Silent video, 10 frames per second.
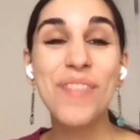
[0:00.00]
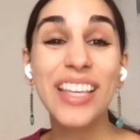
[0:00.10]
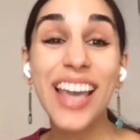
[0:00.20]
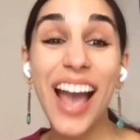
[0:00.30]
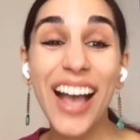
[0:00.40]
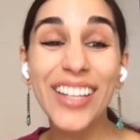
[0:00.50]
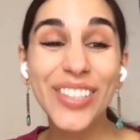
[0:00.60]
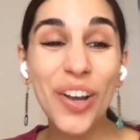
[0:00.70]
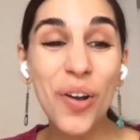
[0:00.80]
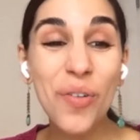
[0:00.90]
Yeah,
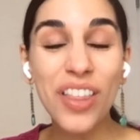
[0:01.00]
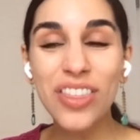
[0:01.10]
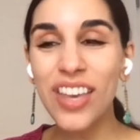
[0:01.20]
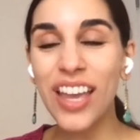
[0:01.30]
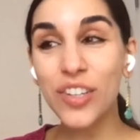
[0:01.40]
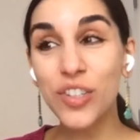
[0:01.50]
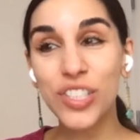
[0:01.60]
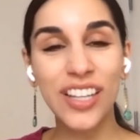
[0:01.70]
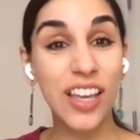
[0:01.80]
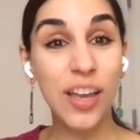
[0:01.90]
so the
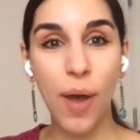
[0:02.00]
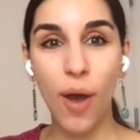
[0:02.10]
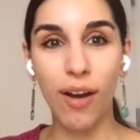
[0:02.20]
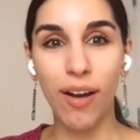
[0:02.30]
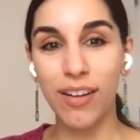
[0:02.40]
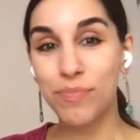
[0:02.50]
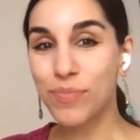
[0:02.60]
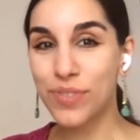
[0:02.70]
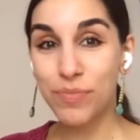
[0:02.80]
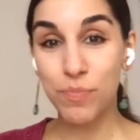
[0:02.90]
interesting thing about our
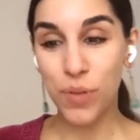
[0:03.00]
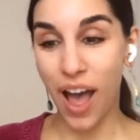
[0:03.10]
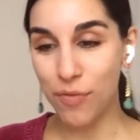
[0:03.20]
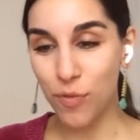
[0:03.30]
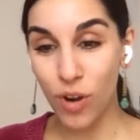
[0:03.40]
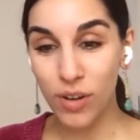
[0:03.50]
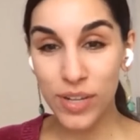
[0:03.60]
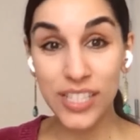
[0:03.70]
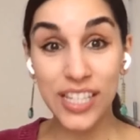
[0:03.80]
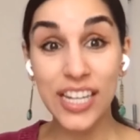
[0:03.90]
platform
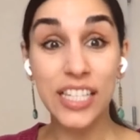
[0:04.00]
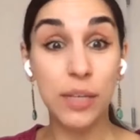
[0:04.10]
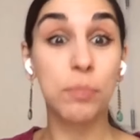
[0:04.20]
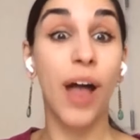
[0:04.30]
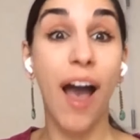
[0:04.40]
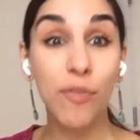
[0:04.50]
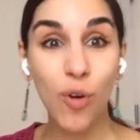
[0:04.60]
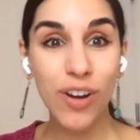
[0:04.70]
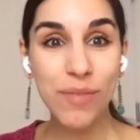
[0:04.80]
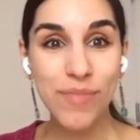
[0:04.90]
is it is a
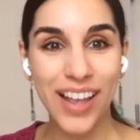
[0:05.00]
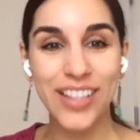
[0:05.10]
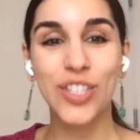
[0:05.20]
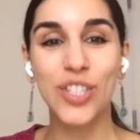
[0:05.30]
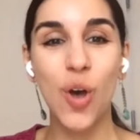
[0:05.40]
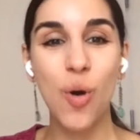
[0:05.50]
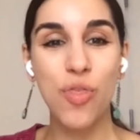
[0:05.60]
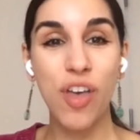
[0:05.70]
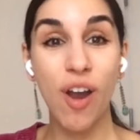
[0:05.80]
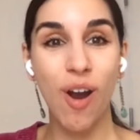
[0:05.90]
platform. And so
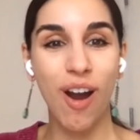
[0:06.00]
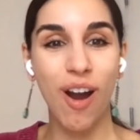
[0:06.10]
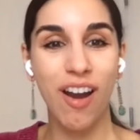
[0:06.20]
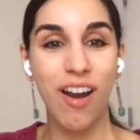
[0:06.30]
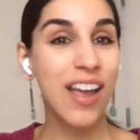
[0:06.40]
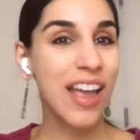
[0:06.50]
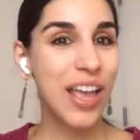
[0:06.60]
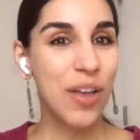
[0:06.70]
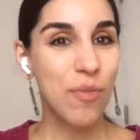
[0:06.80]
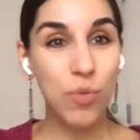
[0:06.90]
there are
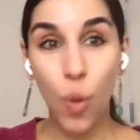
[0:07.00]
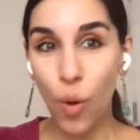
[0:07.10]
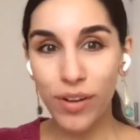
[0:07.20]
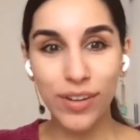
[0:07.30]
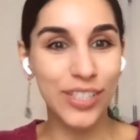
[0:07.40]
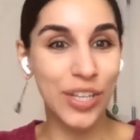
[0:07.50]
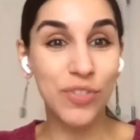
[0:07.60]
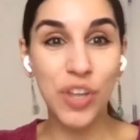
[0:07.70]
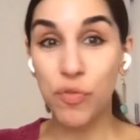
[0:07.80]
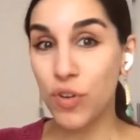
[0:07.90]
lawyers
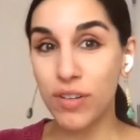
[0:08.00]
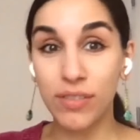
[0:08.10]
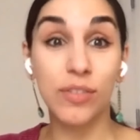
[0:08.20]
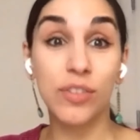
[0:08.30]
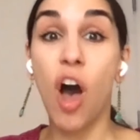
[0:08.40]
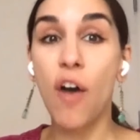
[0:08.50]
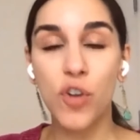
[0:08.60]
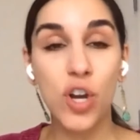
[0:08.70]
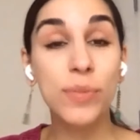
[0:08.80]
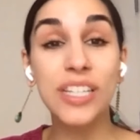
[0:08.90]
of different law
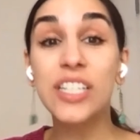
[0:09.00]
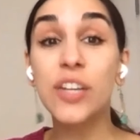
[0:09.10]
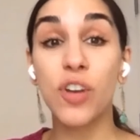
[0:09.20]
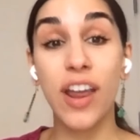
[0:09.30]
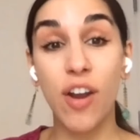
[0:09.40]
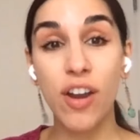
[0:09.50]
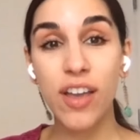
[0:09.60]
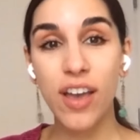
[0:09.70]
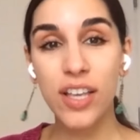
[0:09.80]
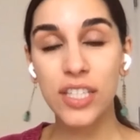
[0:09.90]
firms in different
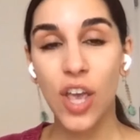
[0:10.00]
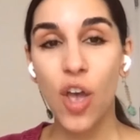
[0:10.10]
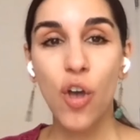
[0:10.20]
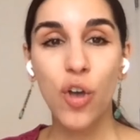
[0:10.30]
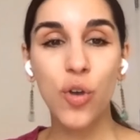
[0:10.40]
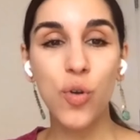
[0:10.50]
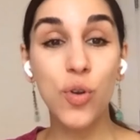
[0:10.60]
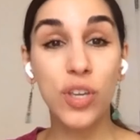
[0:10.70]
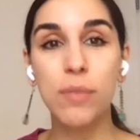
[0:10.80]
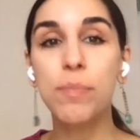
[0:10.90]
areas who
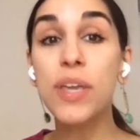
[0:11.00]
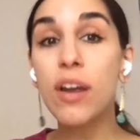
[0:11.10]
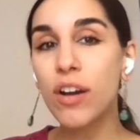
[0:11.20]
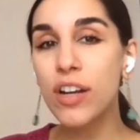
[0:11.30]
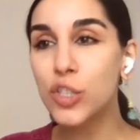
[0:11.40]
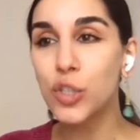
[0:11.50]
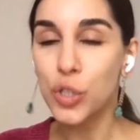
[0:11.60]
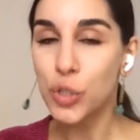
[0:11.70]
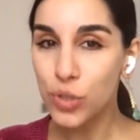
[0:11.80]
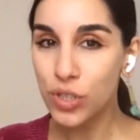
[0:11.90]
can be our initial
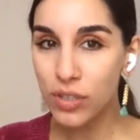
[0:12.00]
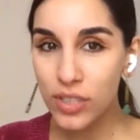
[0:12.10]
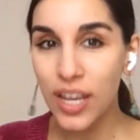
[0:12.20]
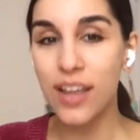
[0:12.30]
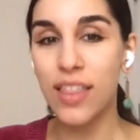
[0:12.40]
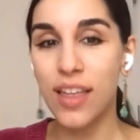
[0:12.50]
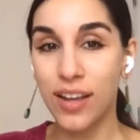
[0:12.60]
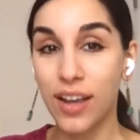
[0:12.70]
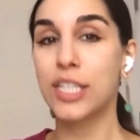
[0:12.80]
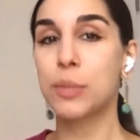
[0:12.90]
users and then
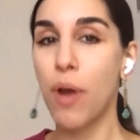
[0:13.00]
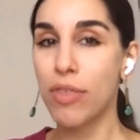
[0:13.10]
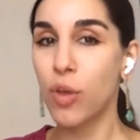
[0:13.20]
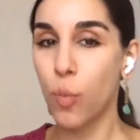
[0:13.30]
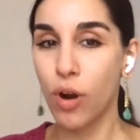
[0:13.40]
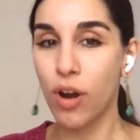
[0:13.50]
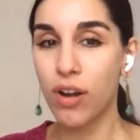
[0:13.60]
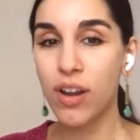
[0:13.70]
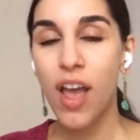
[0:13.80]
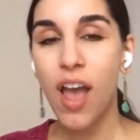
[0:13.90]
kind of spread the
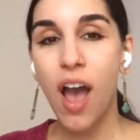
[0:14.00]
word.